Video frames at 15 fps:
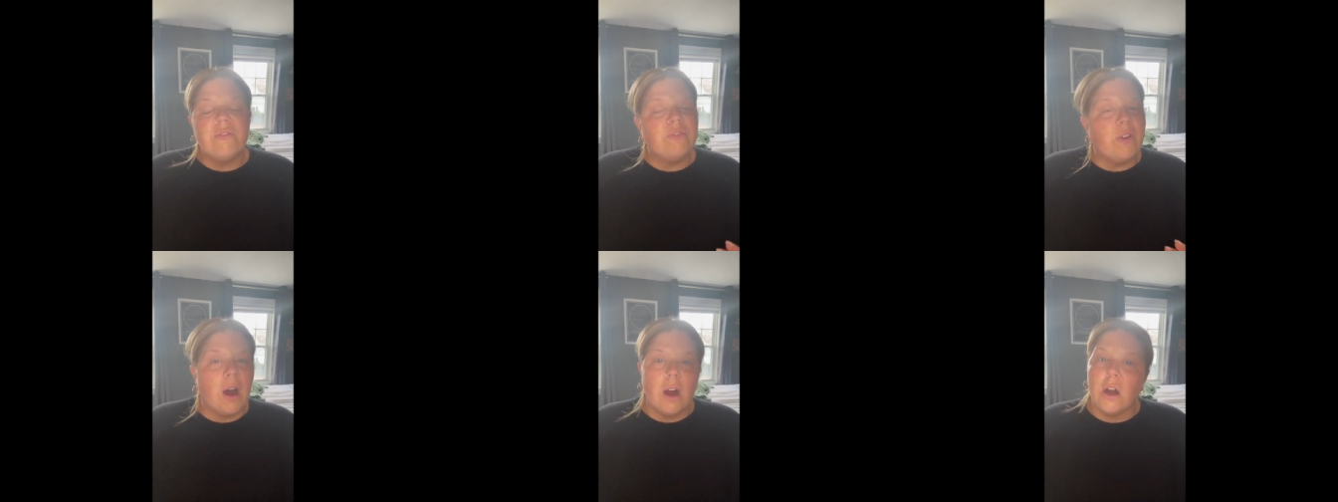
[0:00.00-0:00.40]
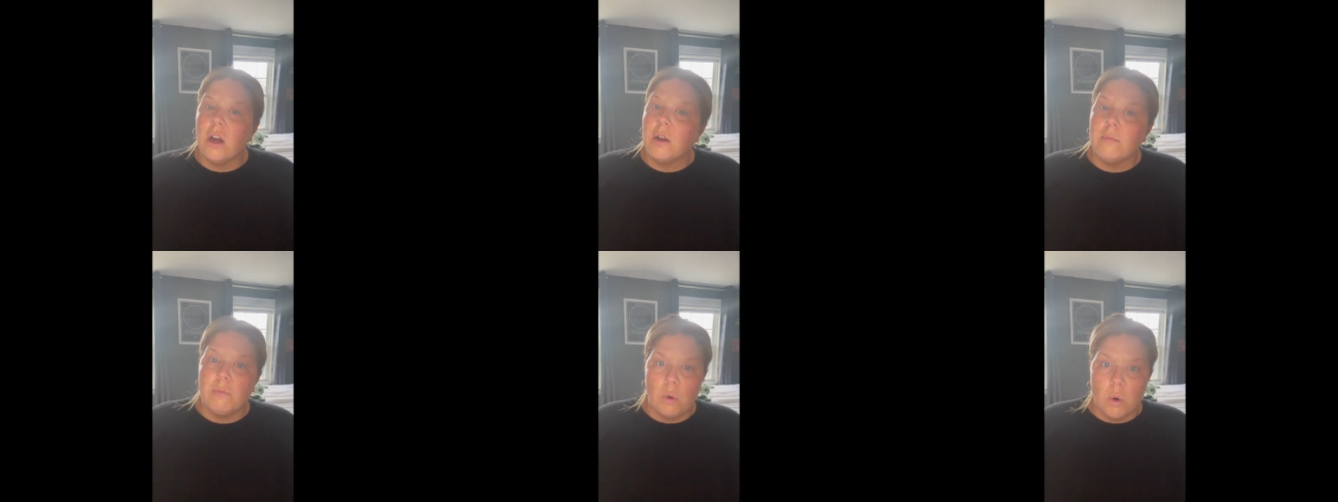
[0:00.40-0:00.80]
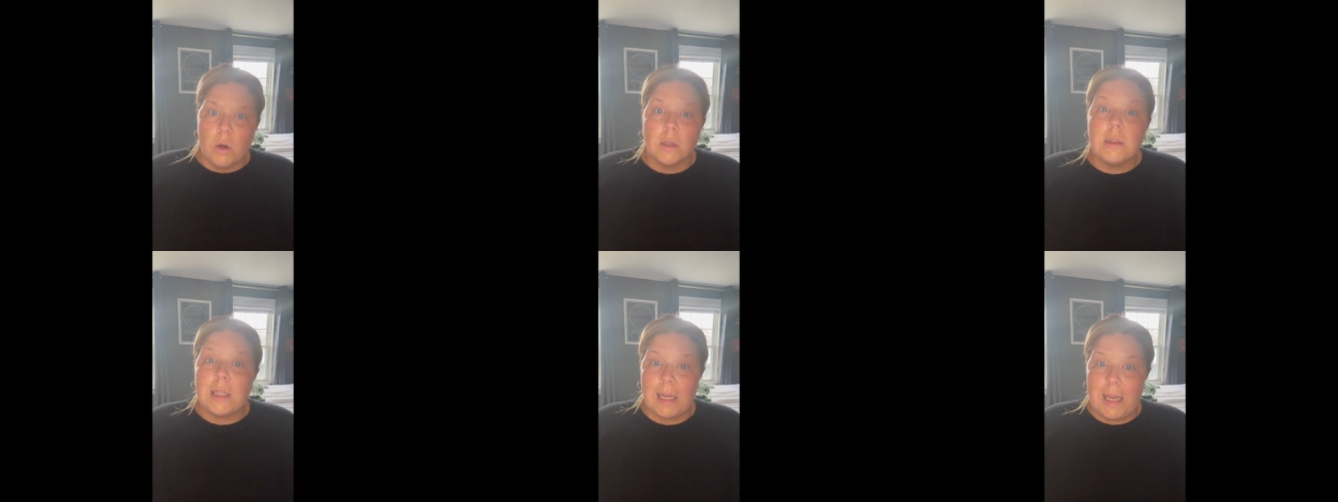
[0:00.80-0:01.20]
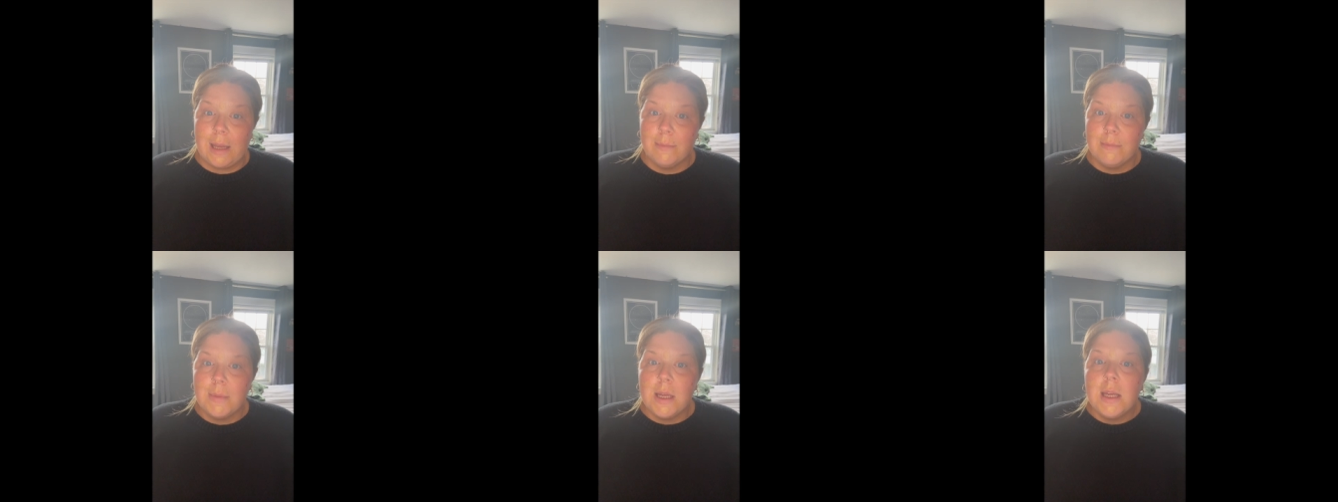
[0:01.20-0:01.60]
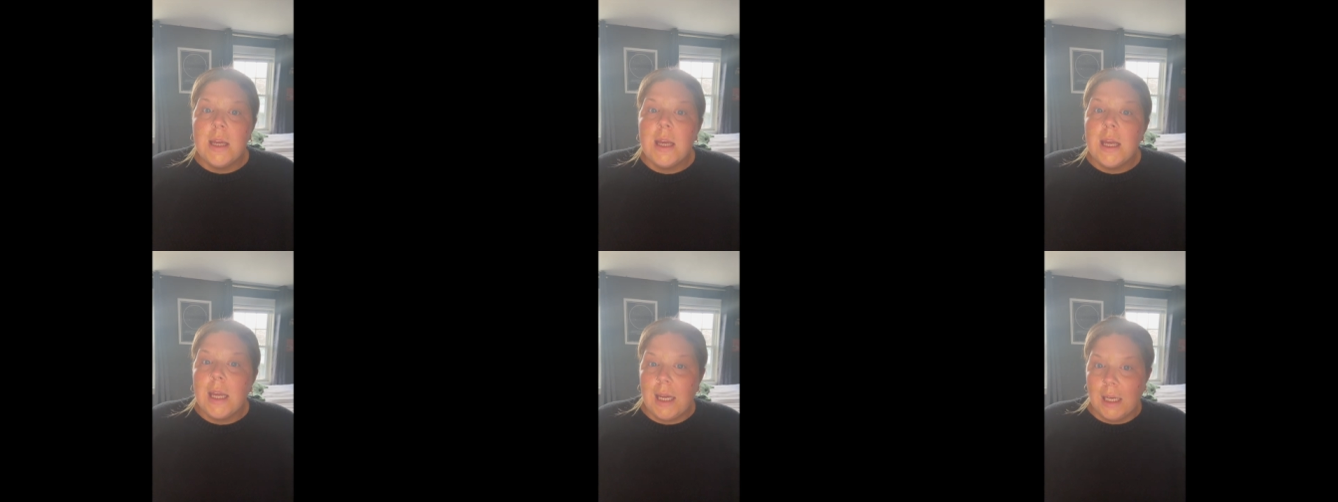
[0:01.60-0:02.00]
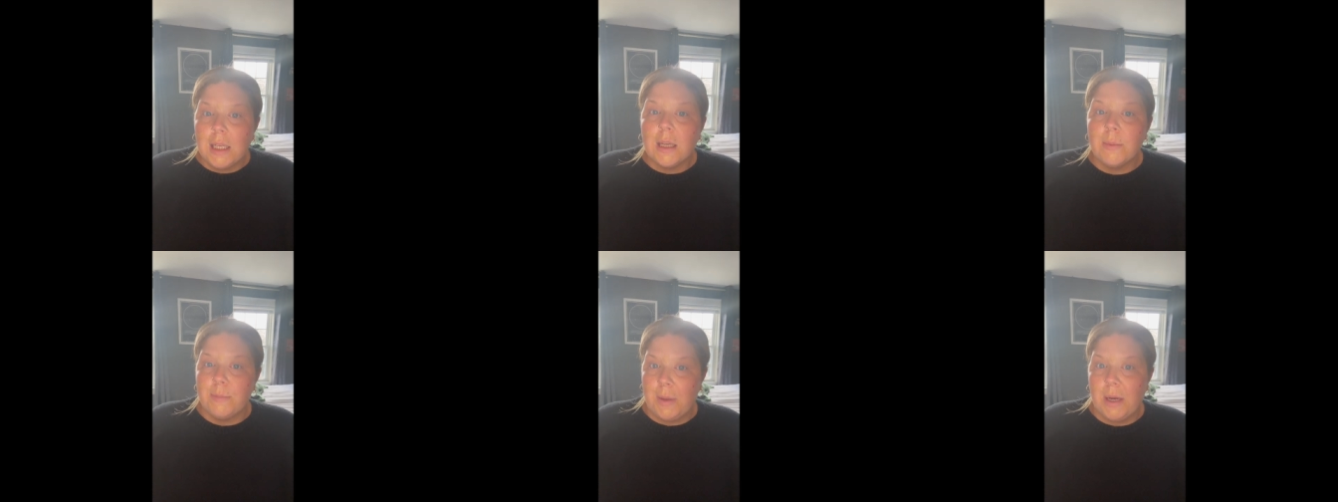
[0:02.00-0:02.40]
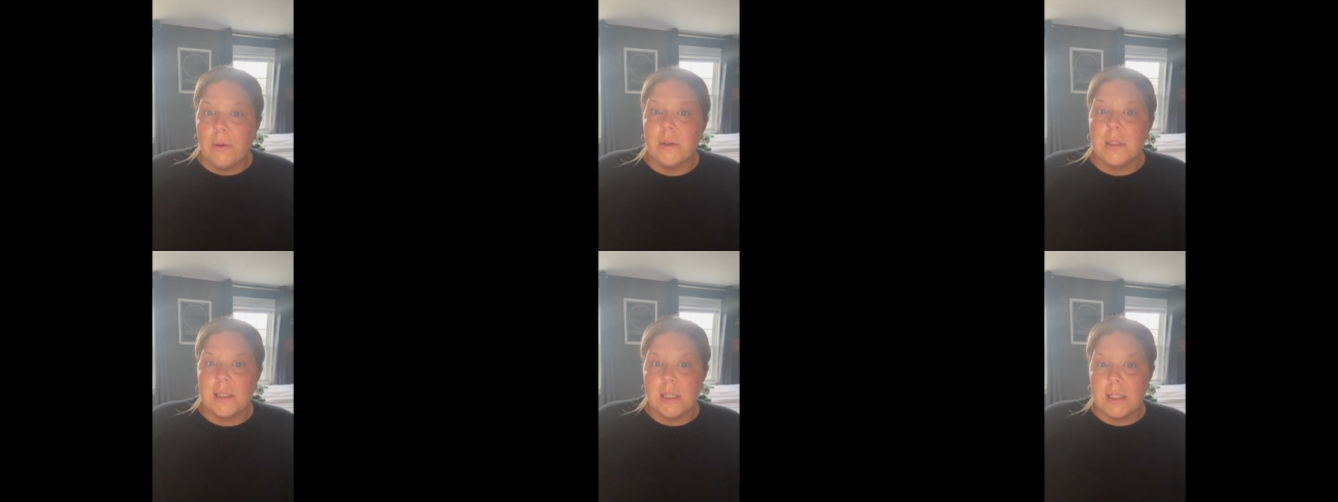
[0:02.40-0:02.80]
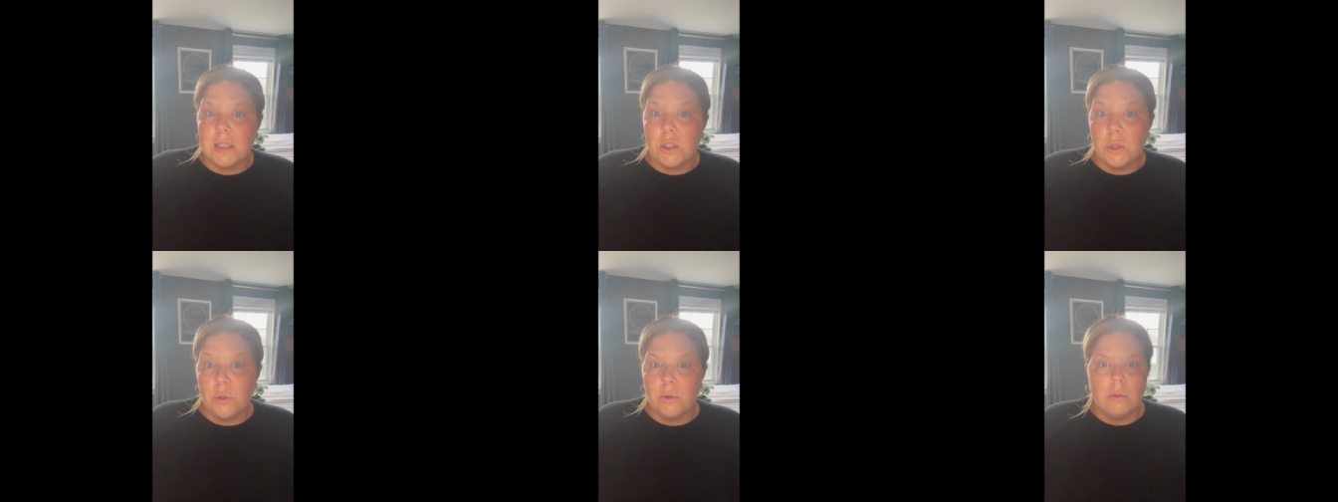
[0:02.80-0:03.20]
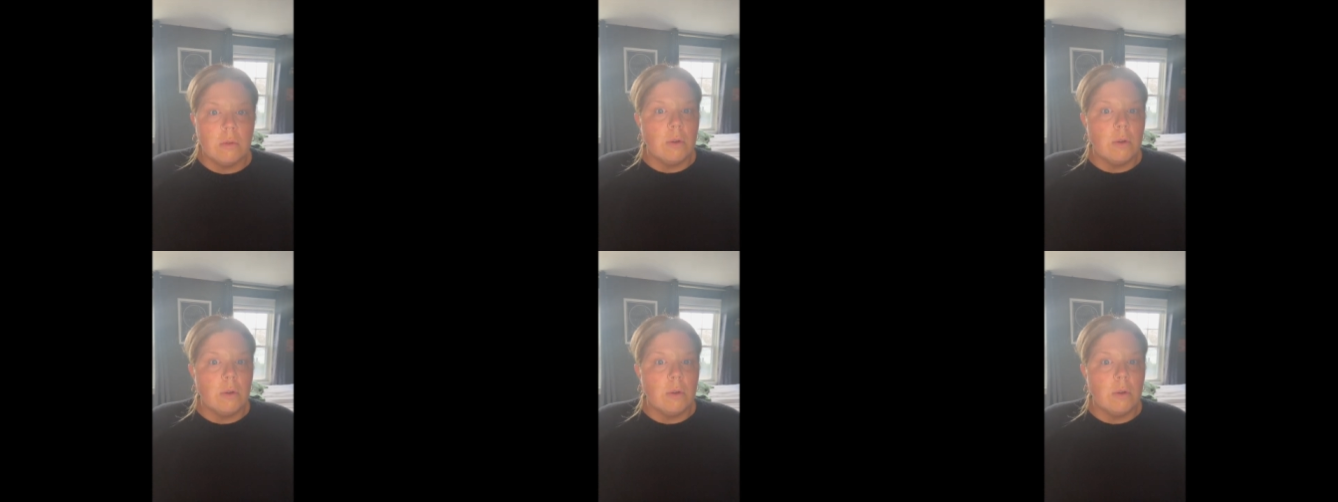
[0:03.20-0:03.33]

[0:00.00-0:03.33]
far more lame in comparison to